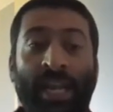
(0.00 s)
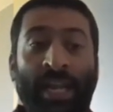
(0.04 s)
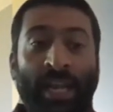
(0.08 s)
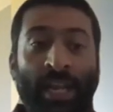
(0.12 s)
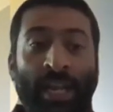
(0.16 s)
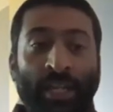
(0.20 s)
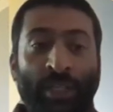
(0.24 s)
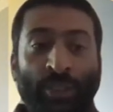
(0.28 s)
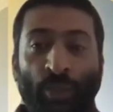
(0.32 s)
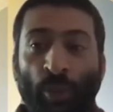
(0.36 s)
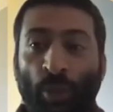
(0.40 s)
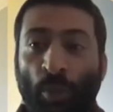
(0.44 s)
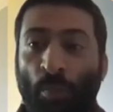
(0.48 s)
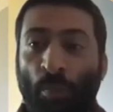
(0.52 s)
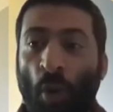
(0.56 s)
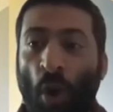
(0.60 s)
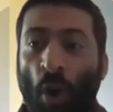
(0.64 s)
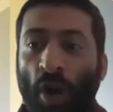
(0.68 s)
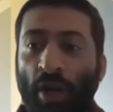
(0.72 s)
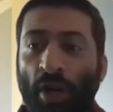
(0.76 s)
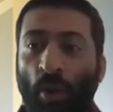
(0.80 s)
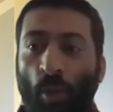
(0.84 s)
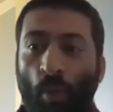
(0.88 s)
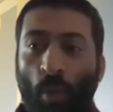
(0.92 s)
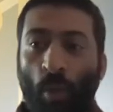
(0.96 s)
So the
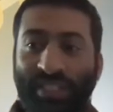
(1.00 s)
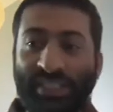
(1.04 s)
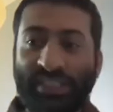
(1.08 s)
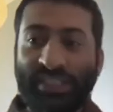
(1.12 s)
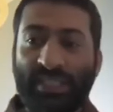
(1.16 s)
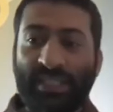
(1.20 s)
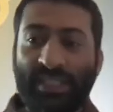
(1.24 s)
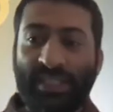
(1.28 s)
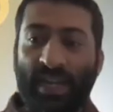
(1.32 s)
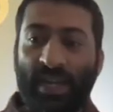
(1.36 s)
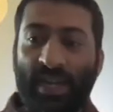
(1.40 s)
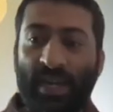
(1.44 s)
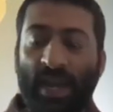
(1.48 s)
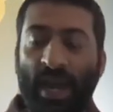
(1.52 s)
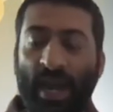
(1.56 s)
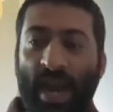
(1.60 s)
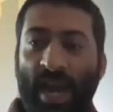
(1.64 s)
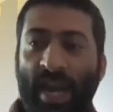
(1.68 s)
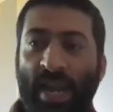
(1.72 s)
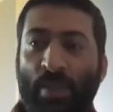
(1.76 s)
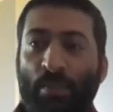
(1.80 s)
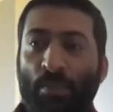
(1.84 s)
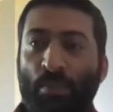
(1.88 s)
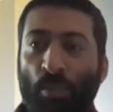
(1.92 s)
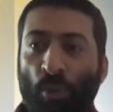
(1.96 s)
broader question that
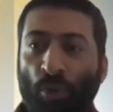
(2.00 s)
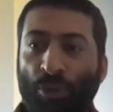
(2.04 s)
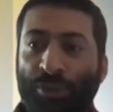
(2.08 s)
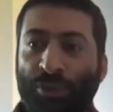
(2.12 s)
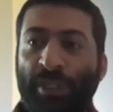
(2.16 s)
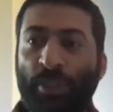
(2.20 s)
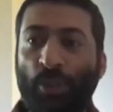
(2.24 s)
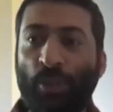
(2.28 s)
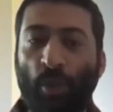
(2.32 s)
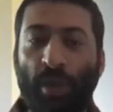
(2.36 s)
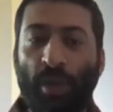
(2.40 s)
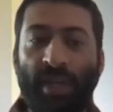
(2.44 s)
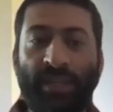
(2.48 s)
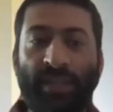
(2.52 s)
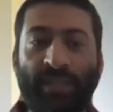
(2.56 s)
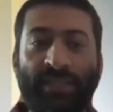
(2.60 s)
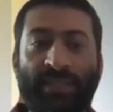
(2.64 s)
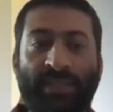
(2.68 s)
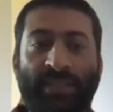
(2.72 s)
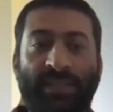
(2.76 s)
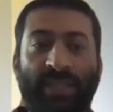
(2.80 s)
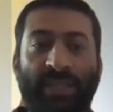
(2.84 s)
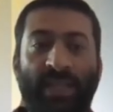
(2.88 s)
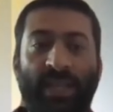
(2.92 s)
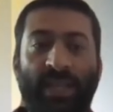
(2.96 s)
I am posing today
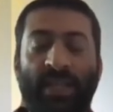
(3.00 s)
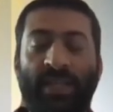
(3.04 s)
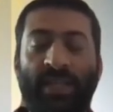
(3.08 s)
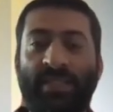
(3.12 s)
is